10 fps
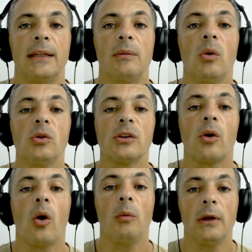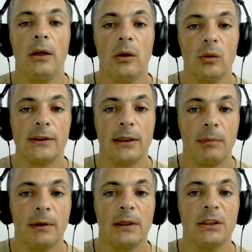most commonly used
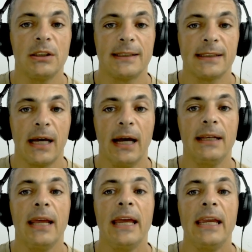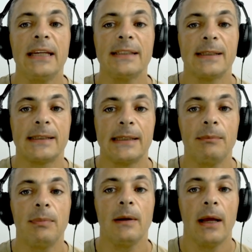repetition sign is the
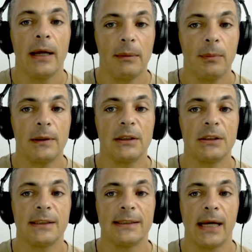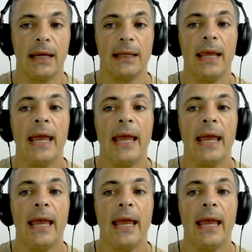simple repetition sign.